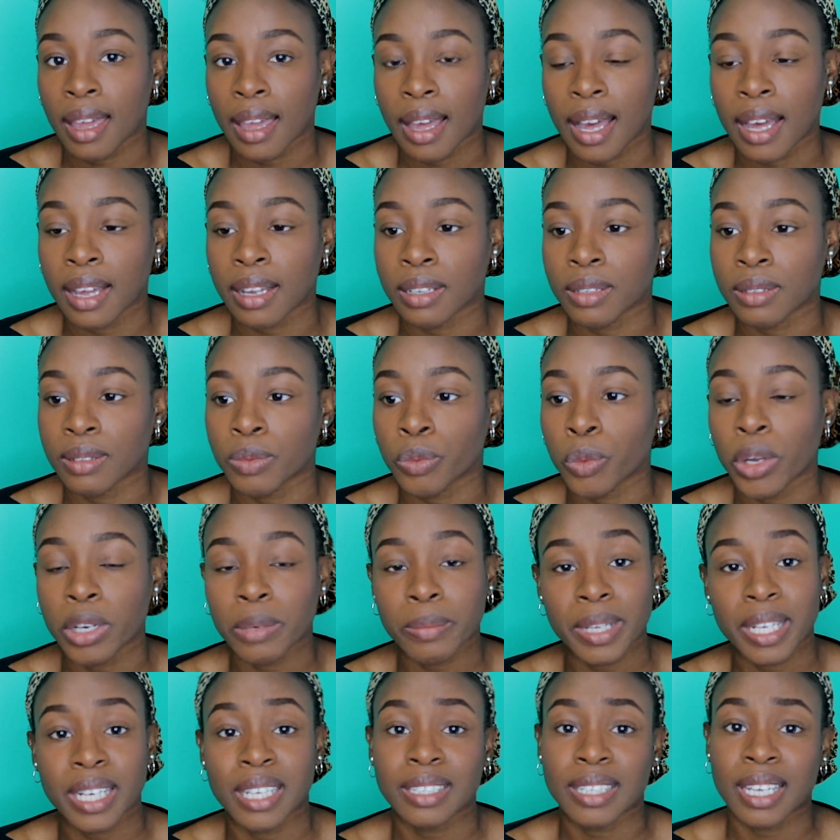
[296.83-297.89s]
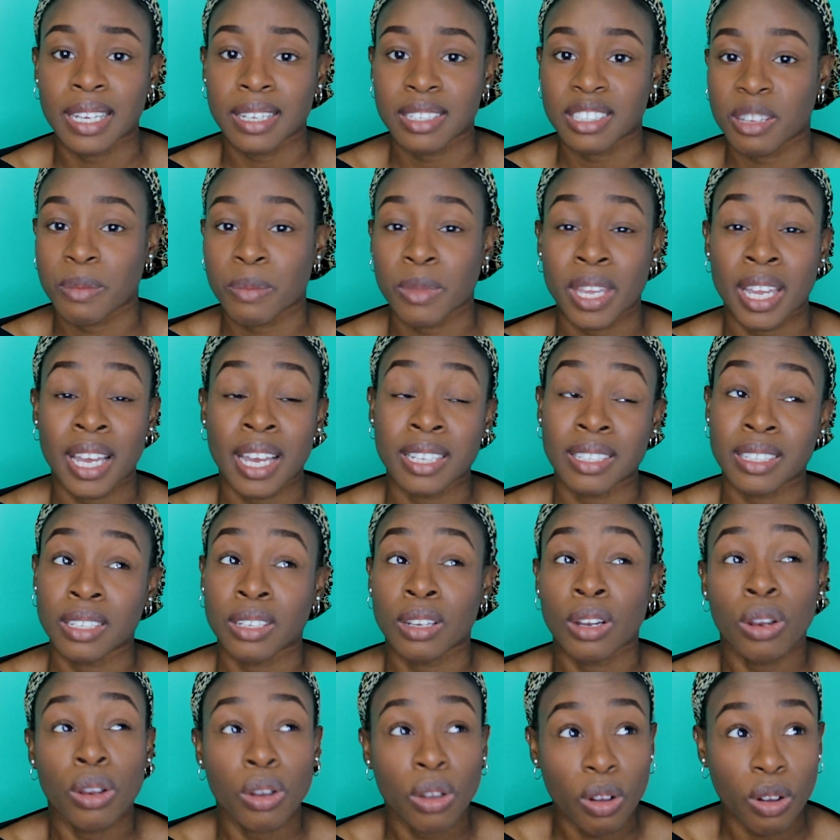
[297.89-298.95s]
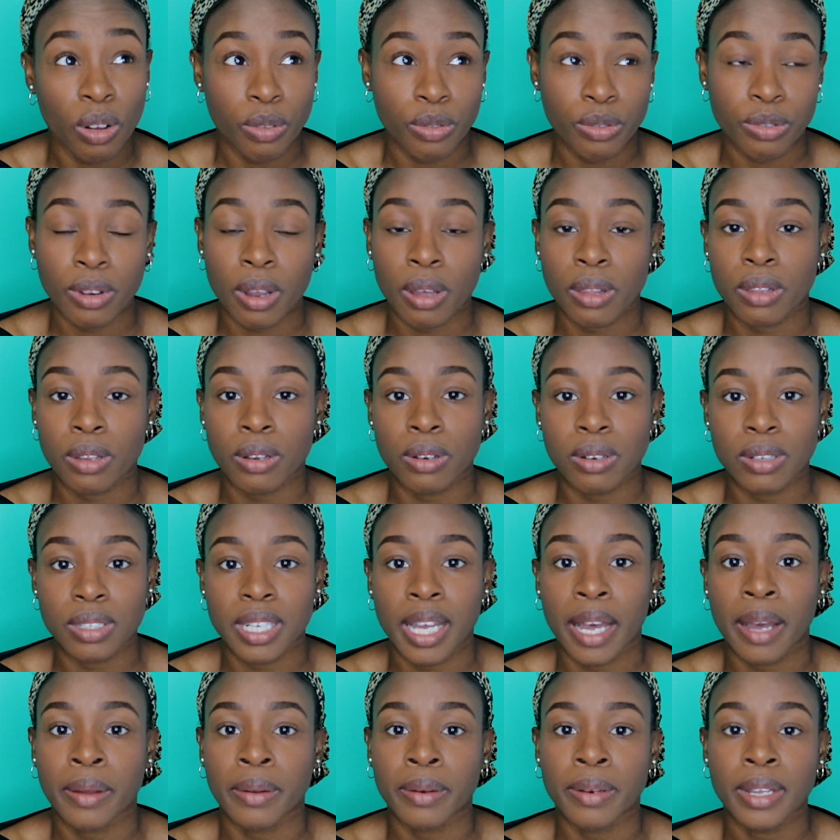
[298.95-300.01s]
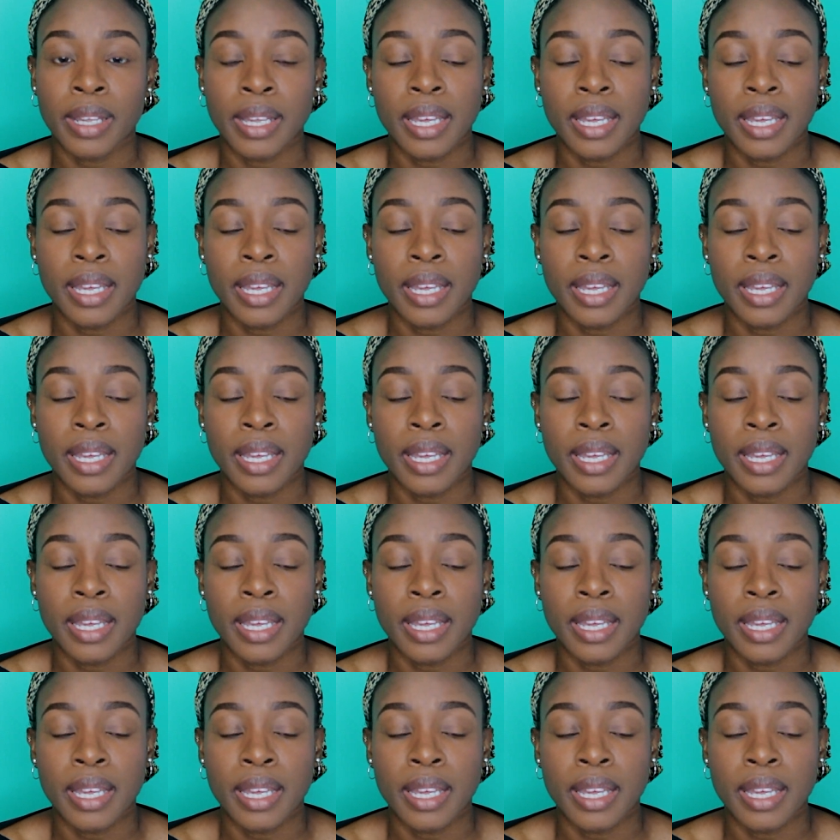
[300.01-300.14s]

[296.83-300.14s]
And one meal a day is something I did a lot throughout the lockdown,